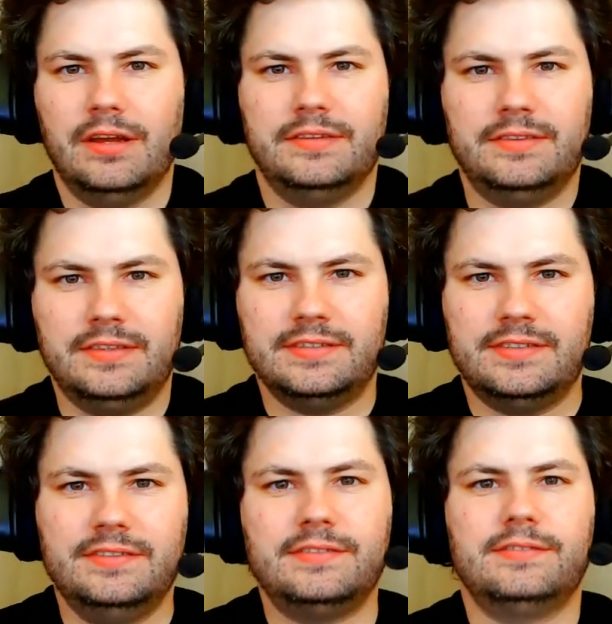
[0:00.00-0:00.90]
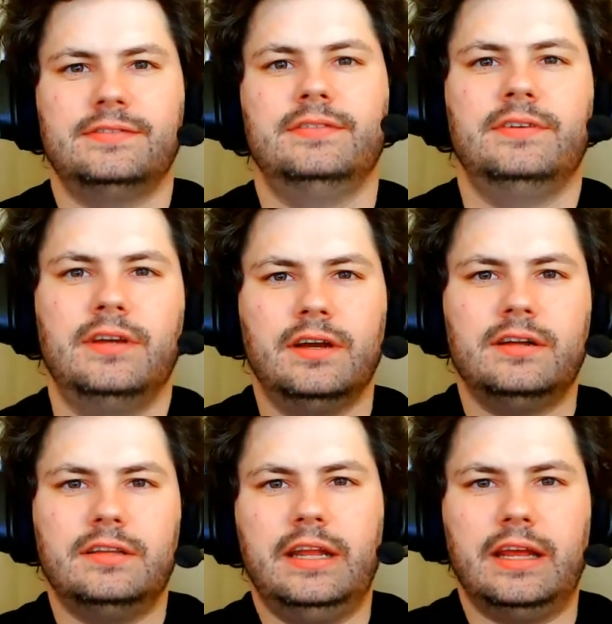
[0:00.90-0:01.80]
Distance,
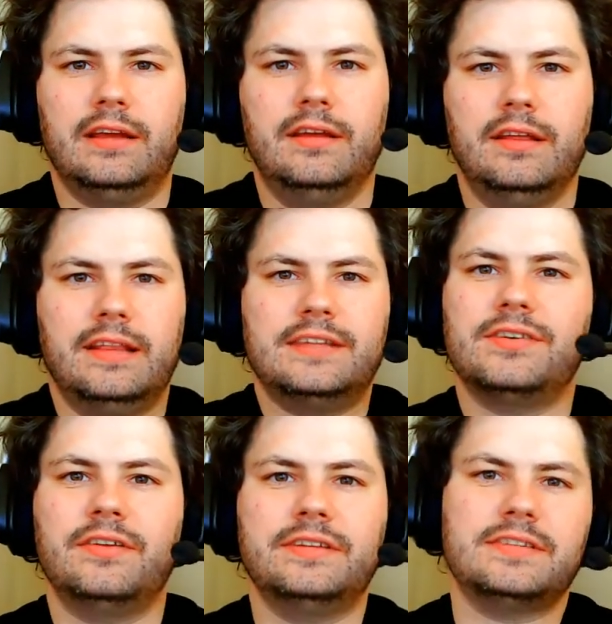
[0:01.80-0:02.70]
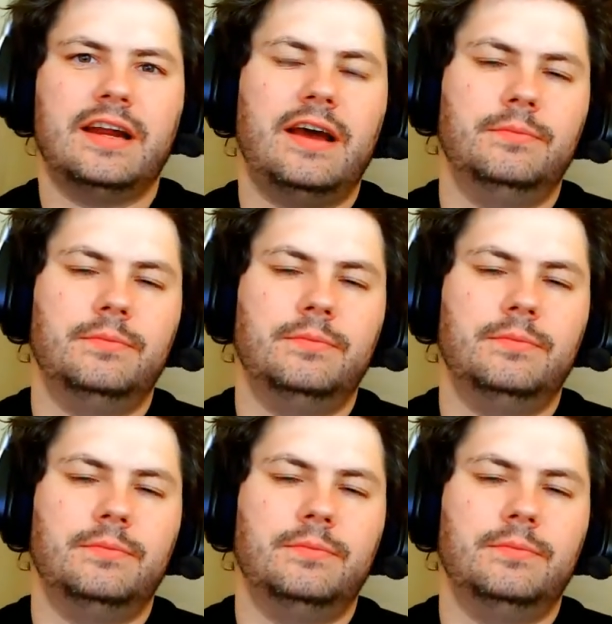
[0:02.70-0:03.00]
cleaning. That's all that's going to help.